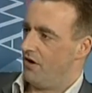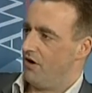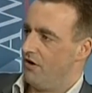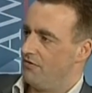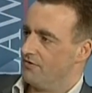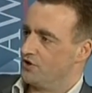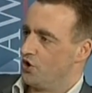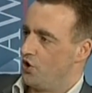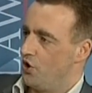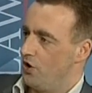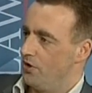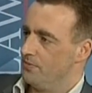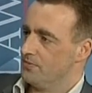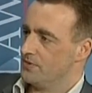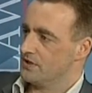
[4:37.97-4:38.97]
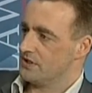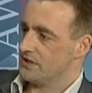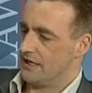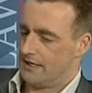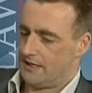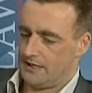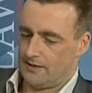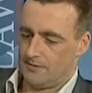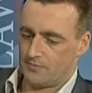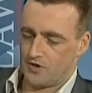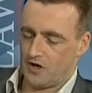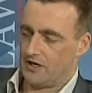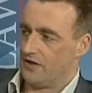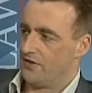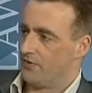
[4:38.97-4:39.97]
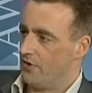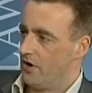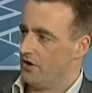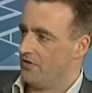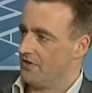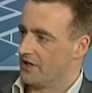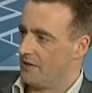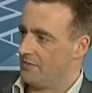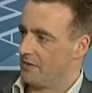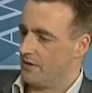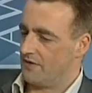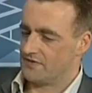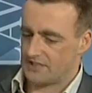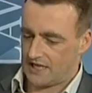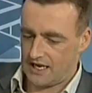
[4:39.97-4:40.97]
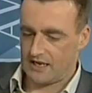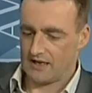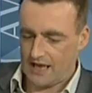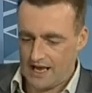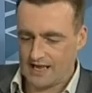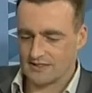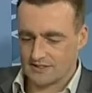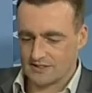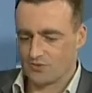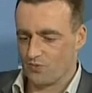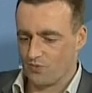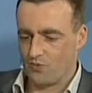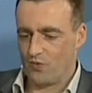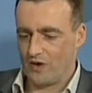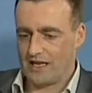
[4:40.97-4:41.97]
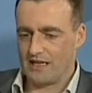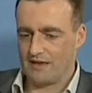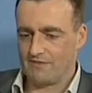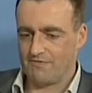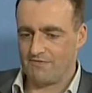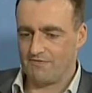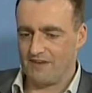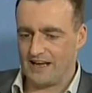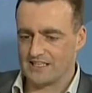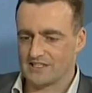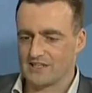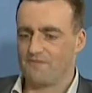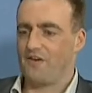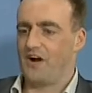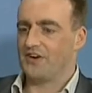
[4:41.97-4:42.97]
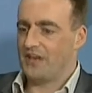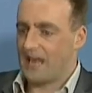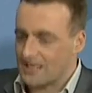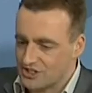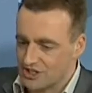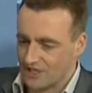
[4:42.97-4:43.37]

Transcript: of jobs going down the road in the coming months as we face the financial